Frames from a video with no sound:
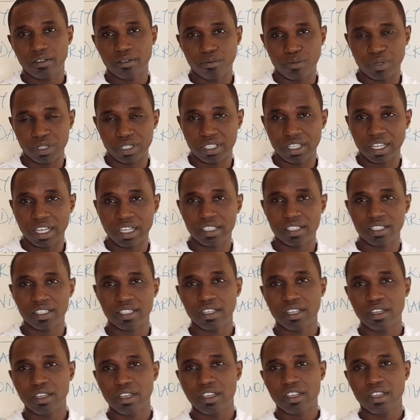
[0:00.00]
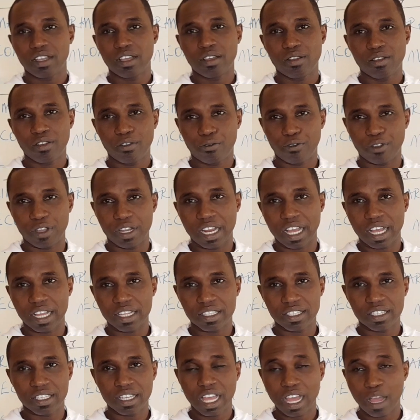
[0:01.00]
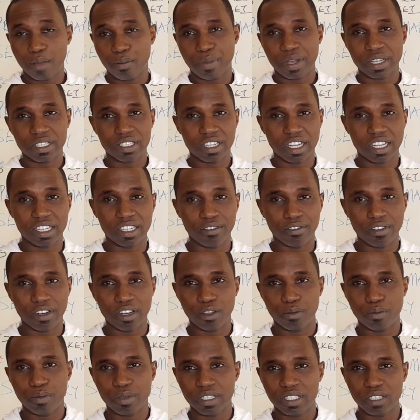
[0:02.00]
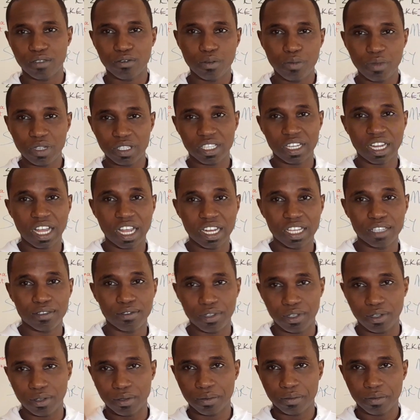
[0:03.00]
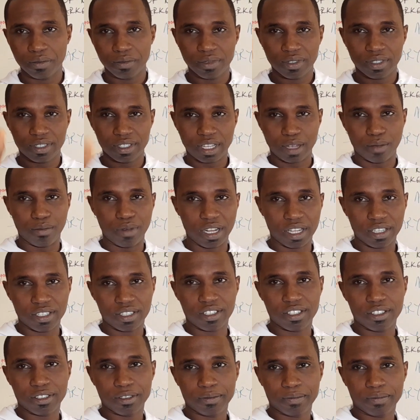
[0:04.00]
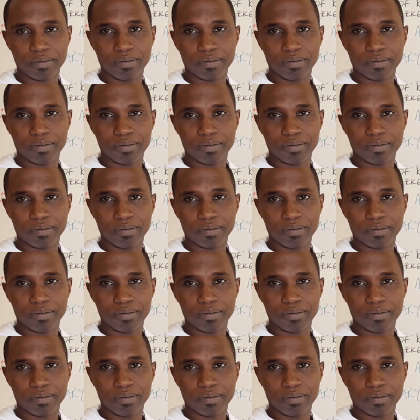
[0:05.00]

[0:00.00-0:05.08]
business, finance, and personal development. So we meet in our next video. Stay blessed.